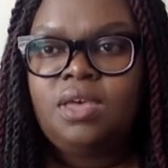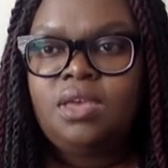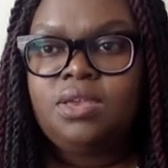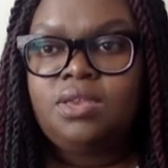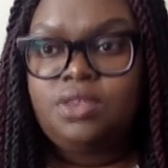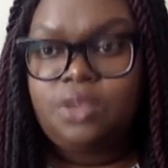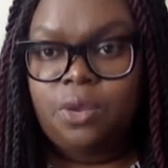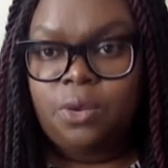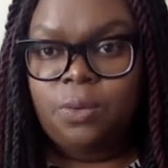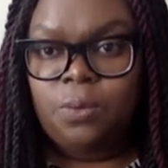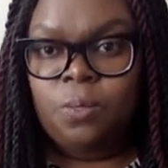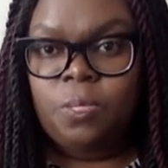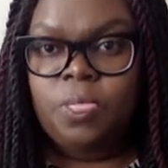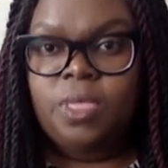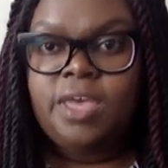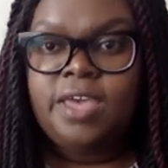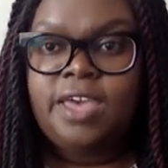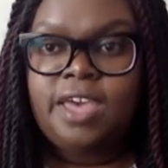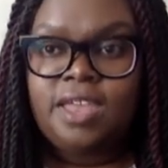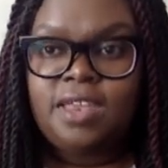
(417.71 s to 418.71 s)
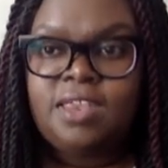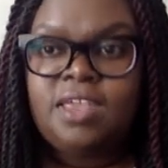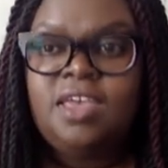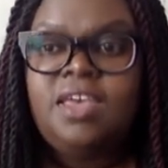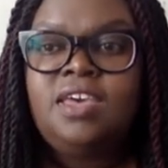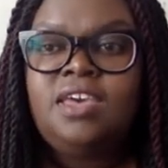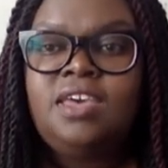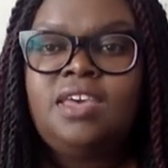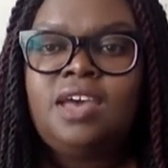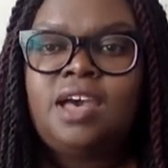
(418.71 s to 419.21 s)
No. Again,
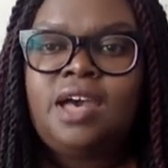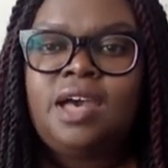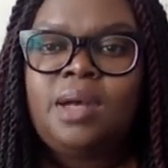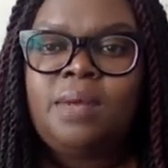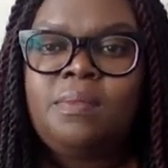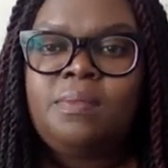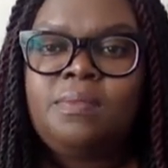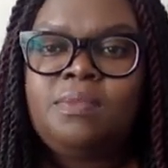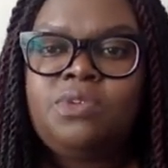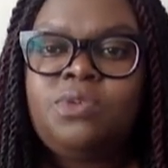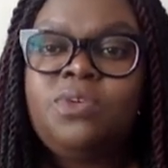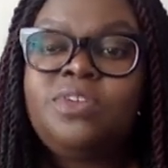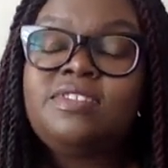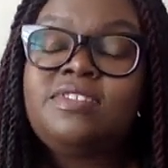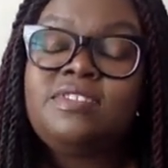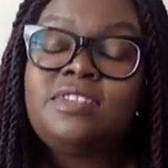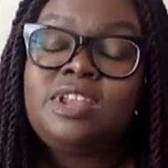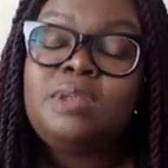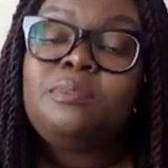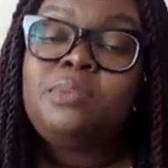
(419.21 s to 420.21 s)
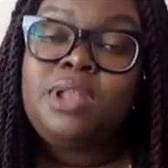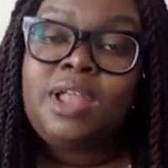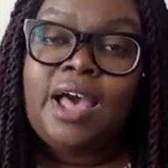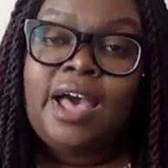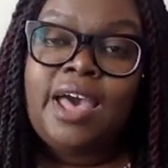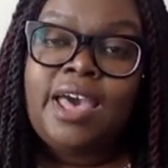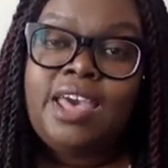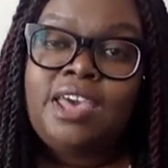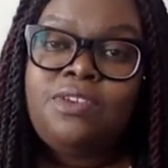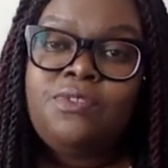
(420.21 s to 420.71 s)
you can still
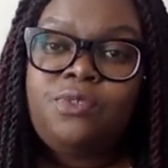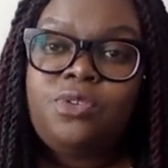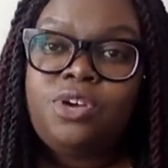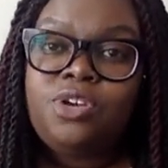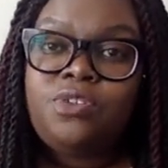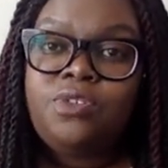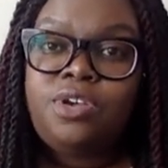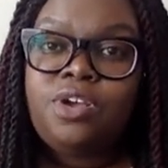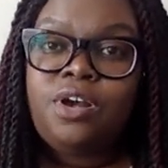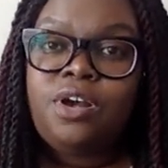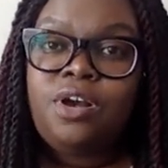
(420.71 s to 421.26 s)
apply for a green